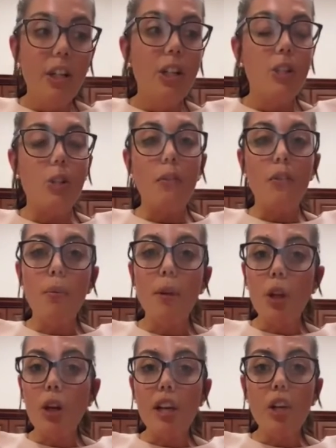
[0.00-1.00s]
So if you've
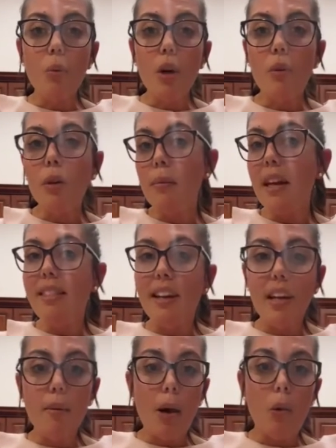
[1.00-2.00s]
been looking to work with me,
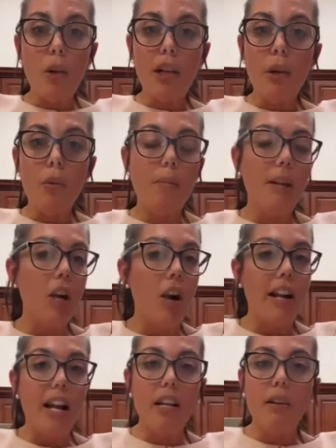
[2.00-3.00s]
thinking about working with me
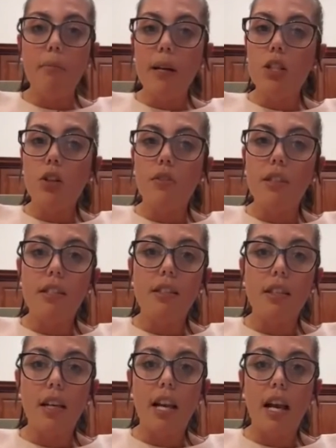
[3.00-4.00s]
on any of my
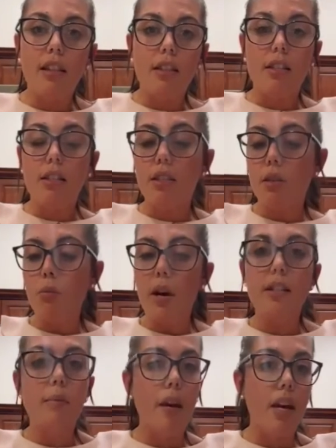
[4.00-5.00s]
services, again, this is
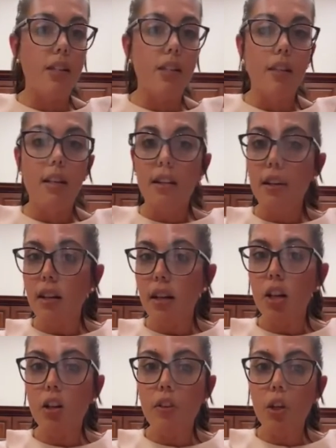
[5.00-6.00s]
resumes,
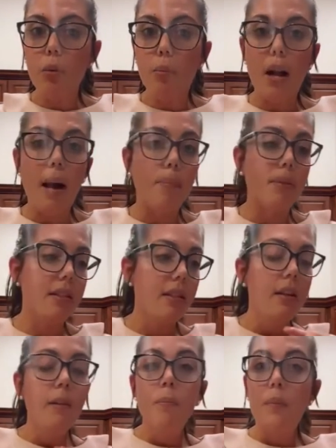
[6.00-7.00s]
interview preps,
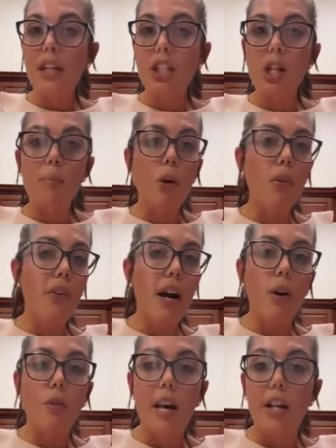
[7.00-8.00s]
LinkedIn
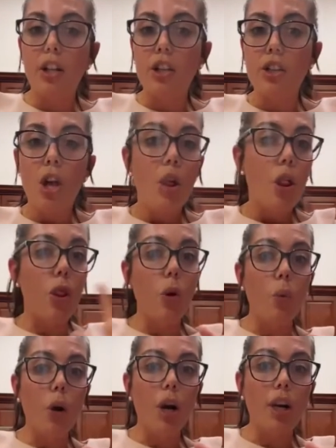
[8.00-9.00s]
profile writers, the
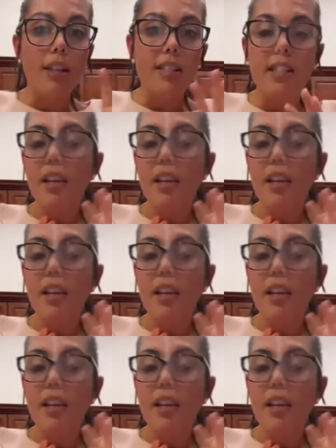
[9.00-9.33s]
works,